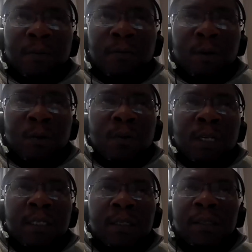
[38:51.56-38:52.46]
if we look
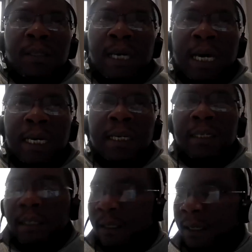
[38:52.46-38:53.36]
at the
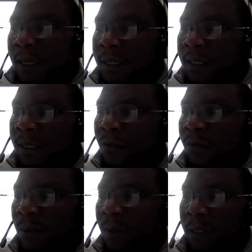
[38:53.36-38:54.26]
current state
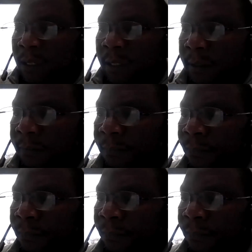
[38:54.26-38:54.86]
of policies.